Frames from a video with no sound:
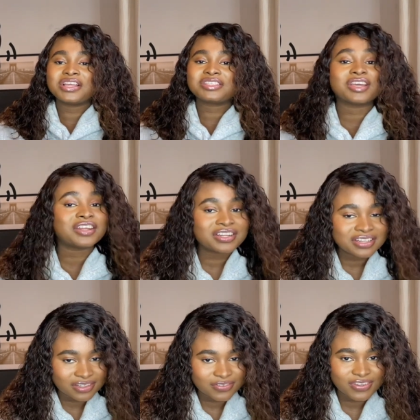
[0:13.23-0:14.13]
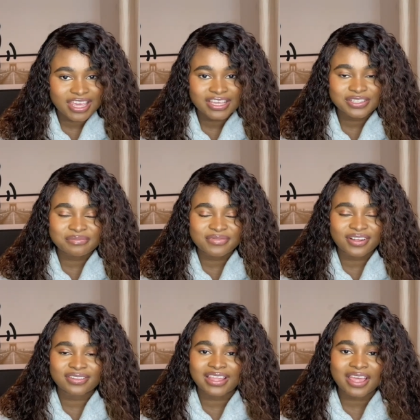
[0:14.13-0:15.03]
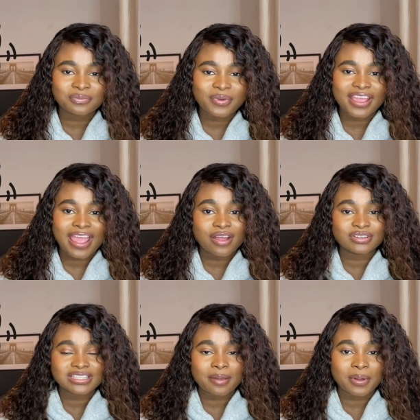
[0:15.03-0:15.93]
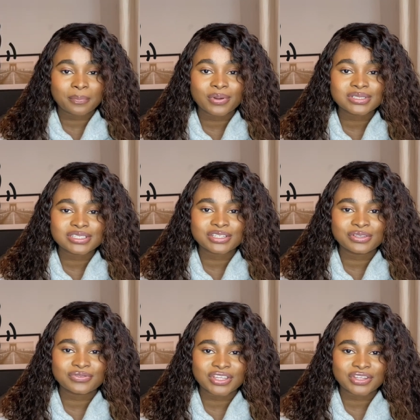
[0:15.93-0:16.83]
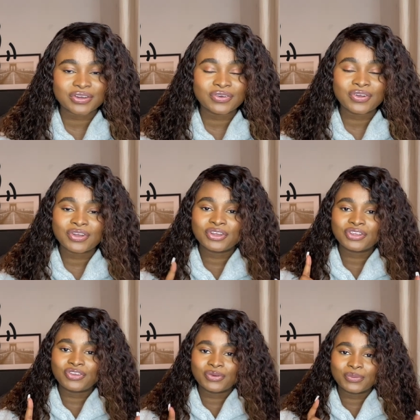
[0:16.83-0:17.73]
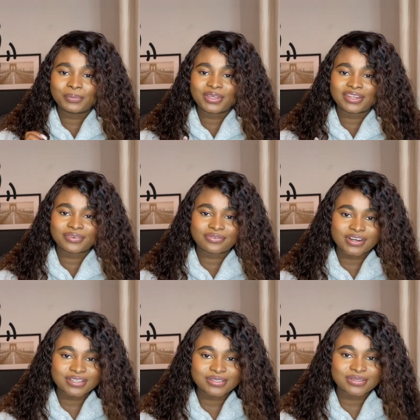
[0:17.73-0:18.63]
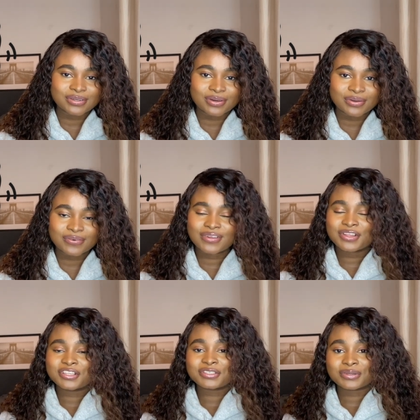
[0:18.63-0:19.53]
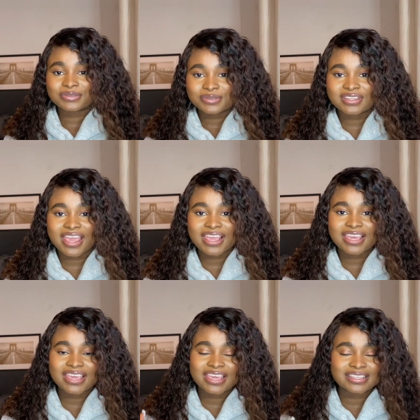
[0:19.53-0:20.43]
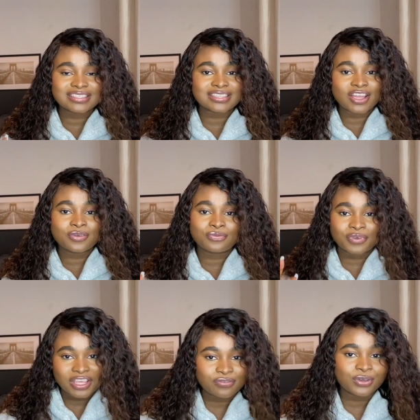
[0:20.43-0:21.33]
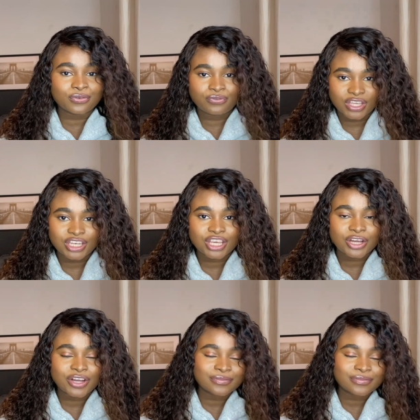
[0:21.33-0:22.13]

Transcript: turn on the notification bell. That way every time I post a new video, you'll be the first to know. So today it's a review video